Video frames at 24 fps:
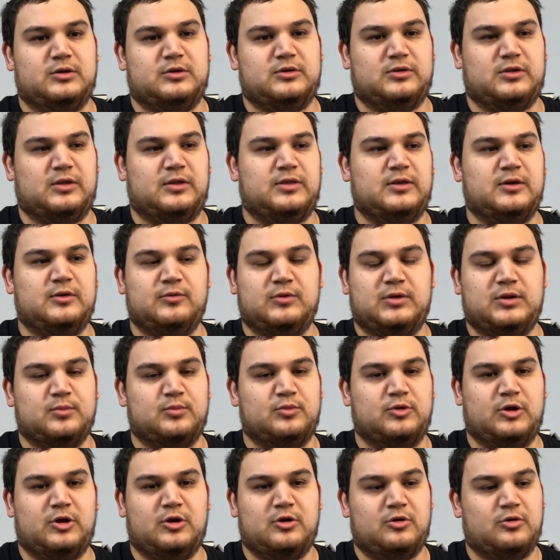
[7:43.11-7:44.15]
Because I think we can
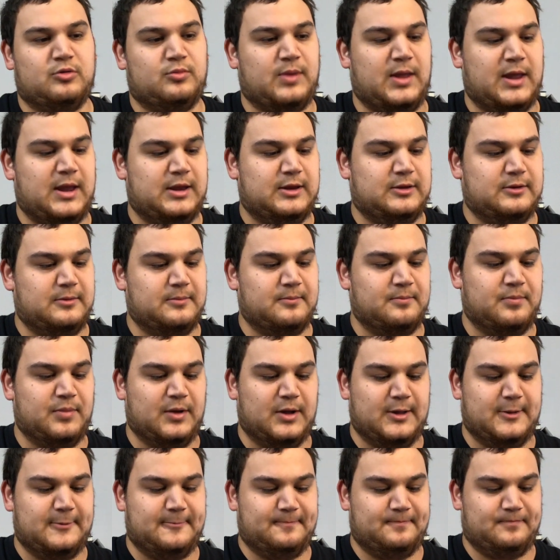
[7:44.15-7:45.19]
bring our own paint.
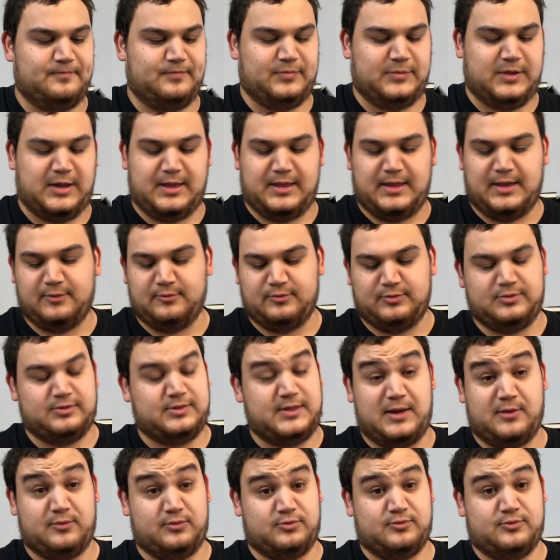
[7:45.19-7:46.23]
But, yeah,
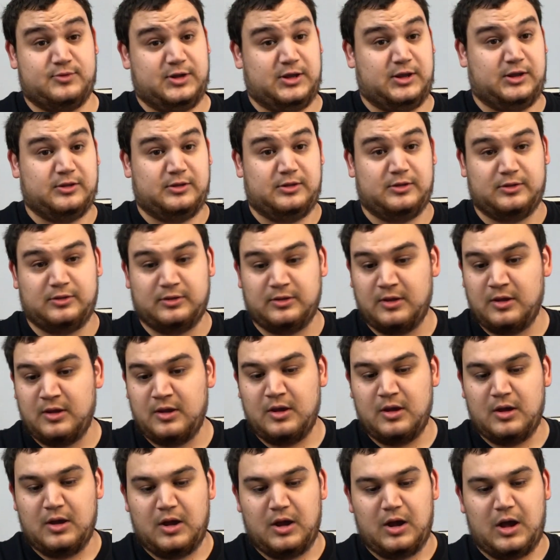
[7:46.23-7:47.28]
that was ridiculous.
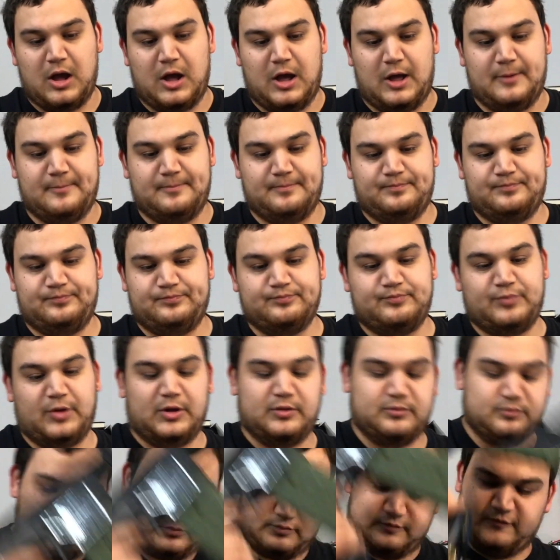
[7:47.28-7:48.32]

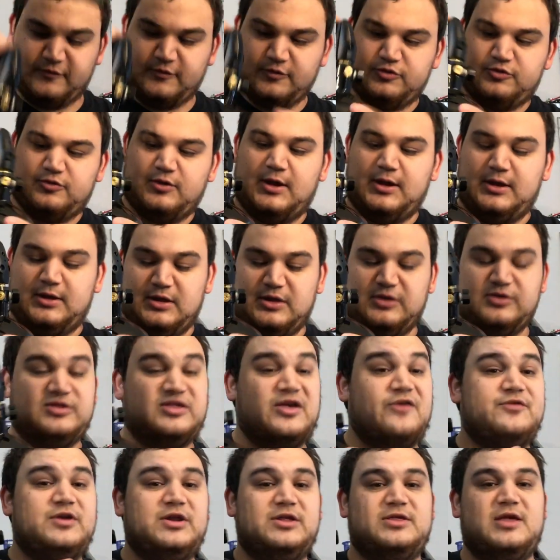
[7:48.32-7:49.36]
But, First Strike,
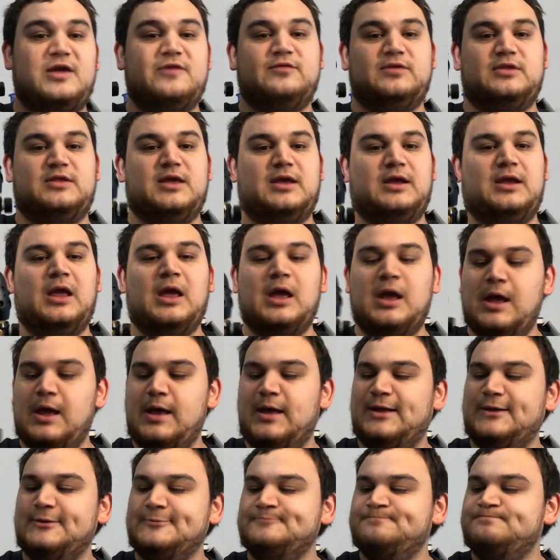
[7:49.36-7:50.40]
77 tank.
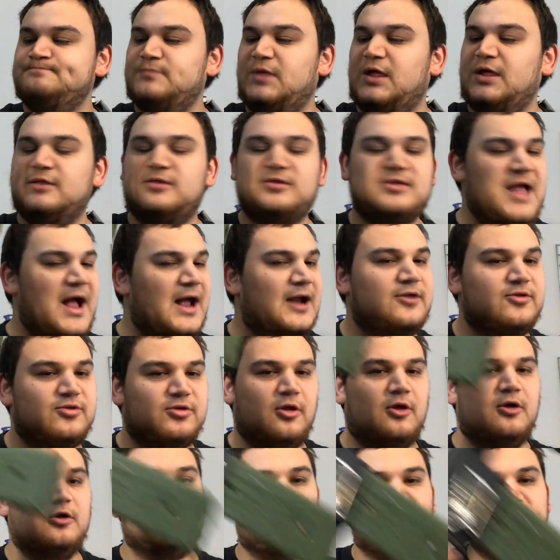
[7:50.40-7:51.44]
It's not as
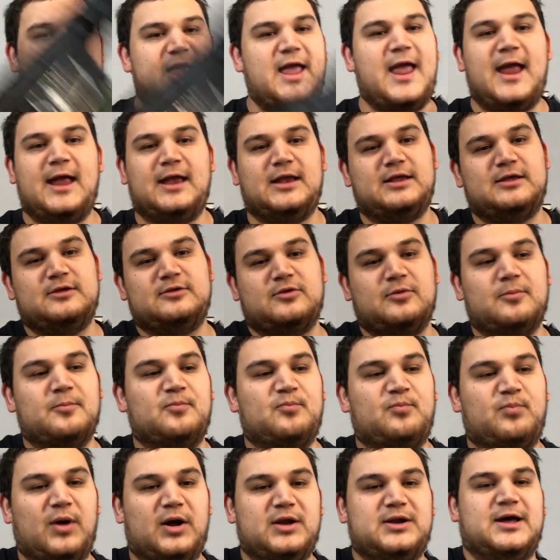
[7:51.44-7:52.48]
long as my 80s.
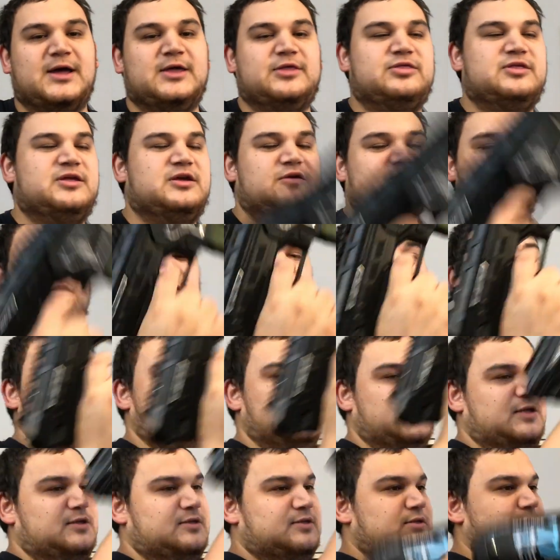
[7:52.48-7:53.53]
But I think for
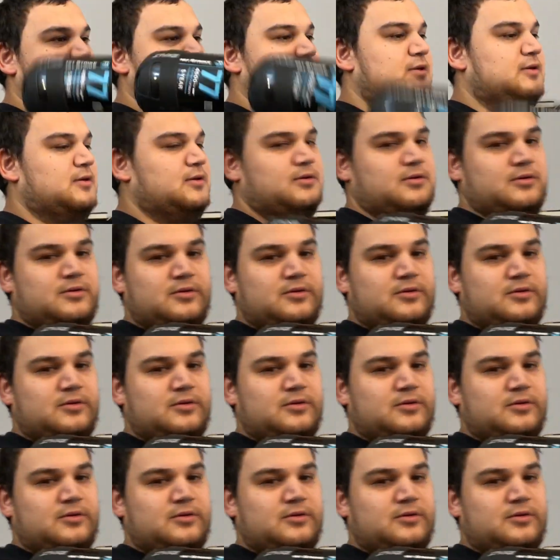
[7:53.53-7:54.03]
this...